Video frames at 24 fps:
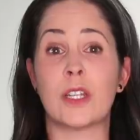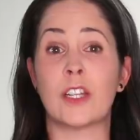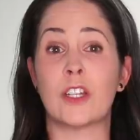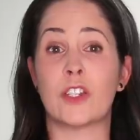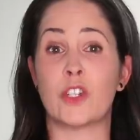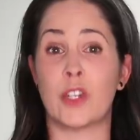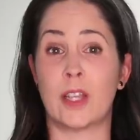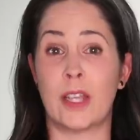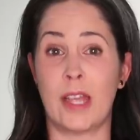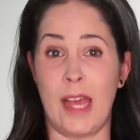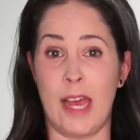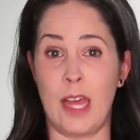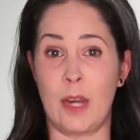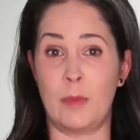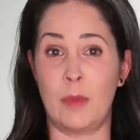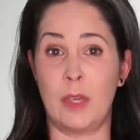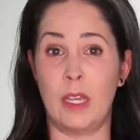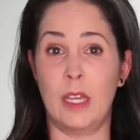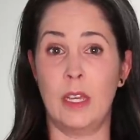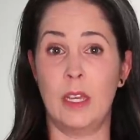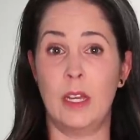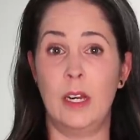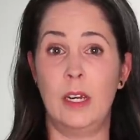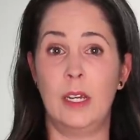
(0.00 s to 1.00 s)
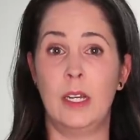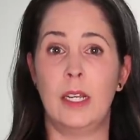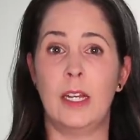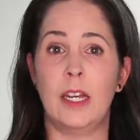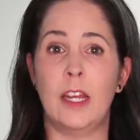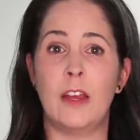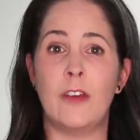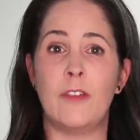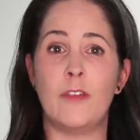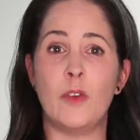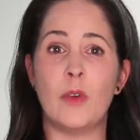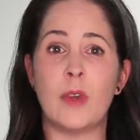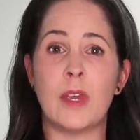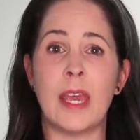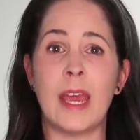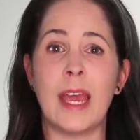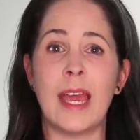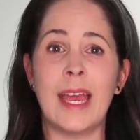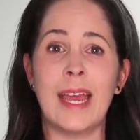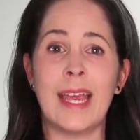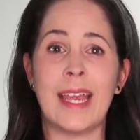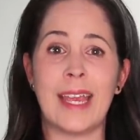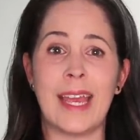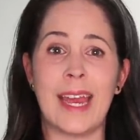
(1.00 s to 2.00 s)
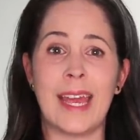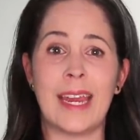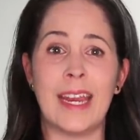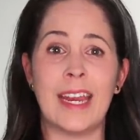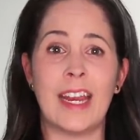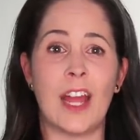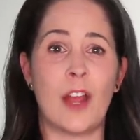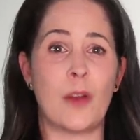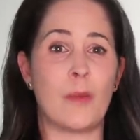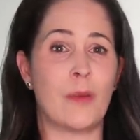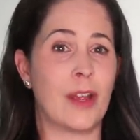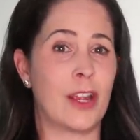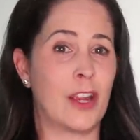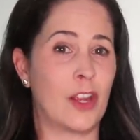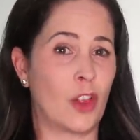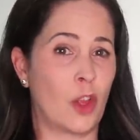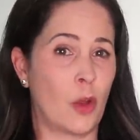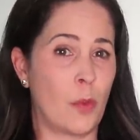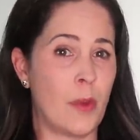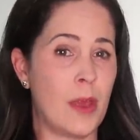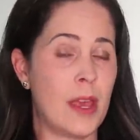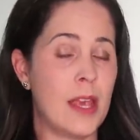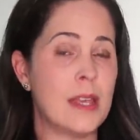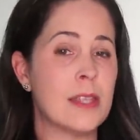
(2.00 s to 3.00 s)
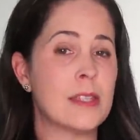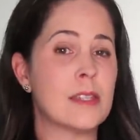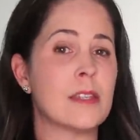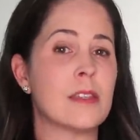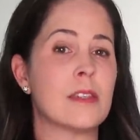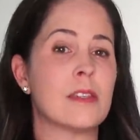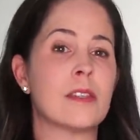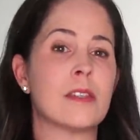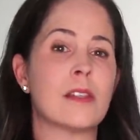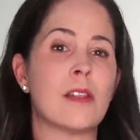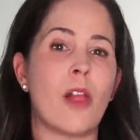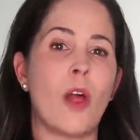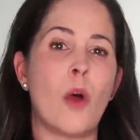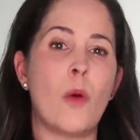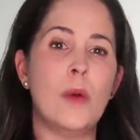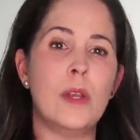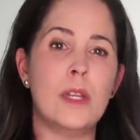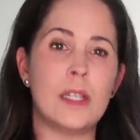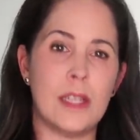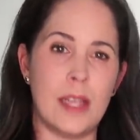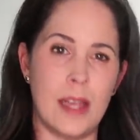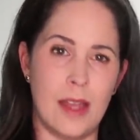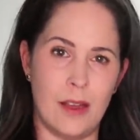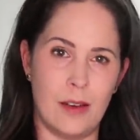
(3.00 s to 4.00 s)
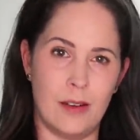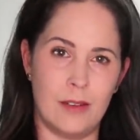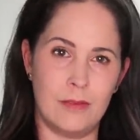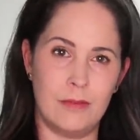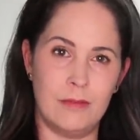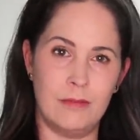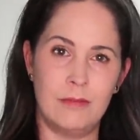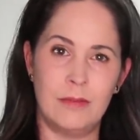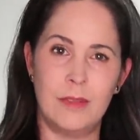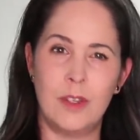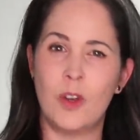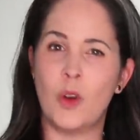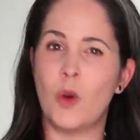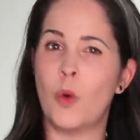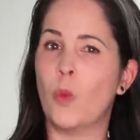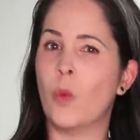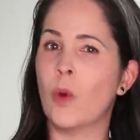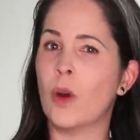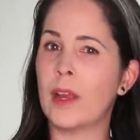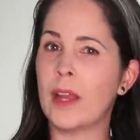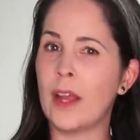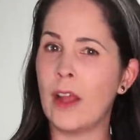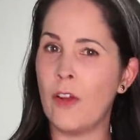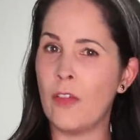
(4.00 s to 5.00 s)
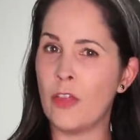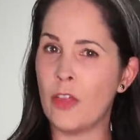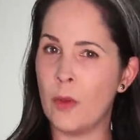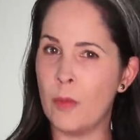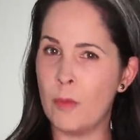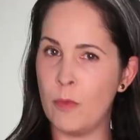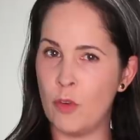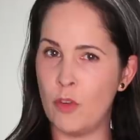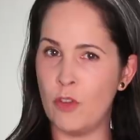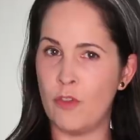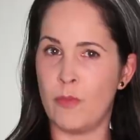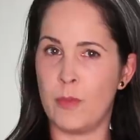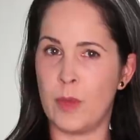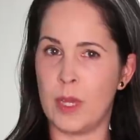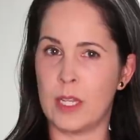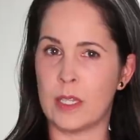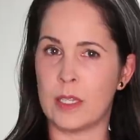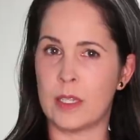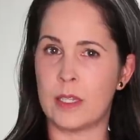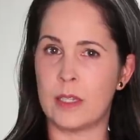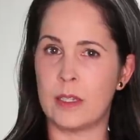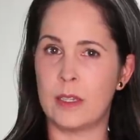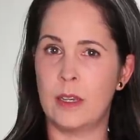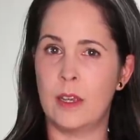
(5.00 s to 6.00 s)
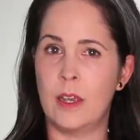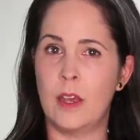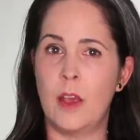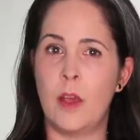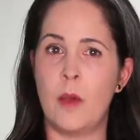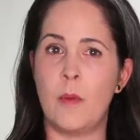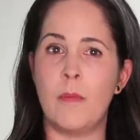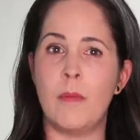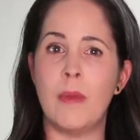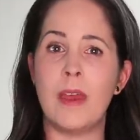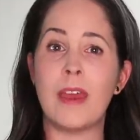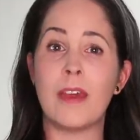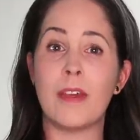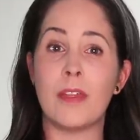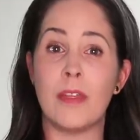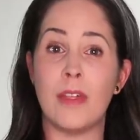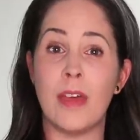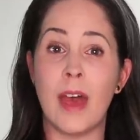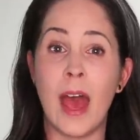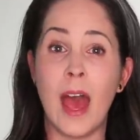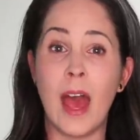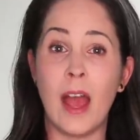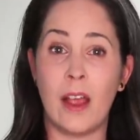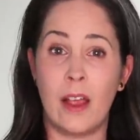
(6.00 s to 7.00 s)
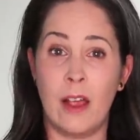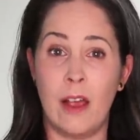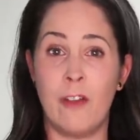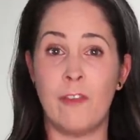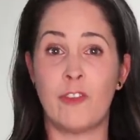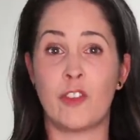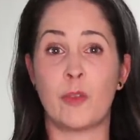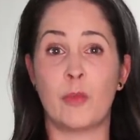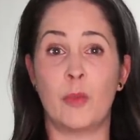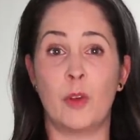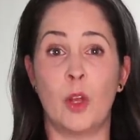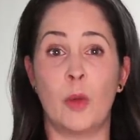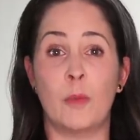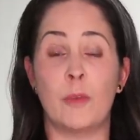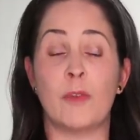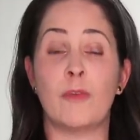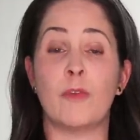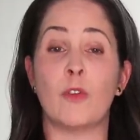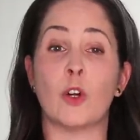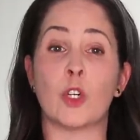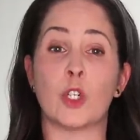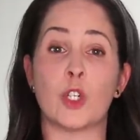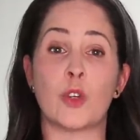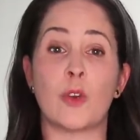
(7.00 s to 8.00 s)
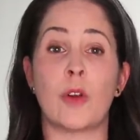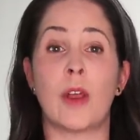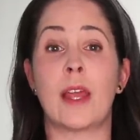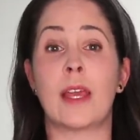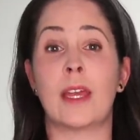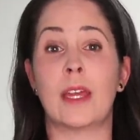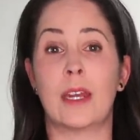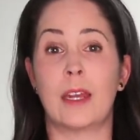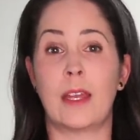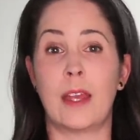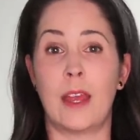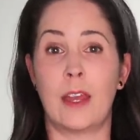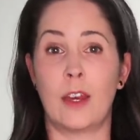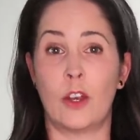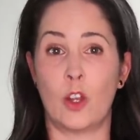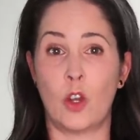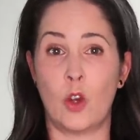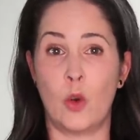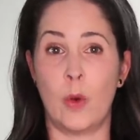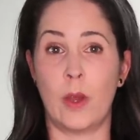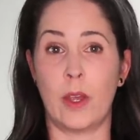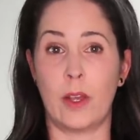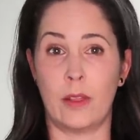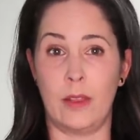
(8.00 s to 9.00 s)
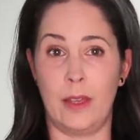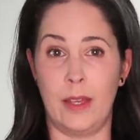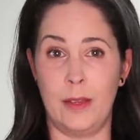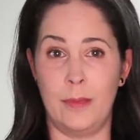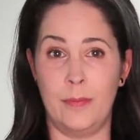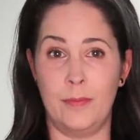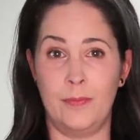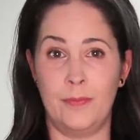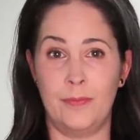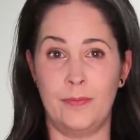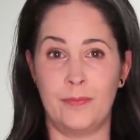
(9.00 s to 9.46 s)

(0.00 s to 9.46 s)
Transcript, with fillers: English Academy. If you can't get it at regular pace, slow it down, work out the movements, make that comfortable before trying it again quickly.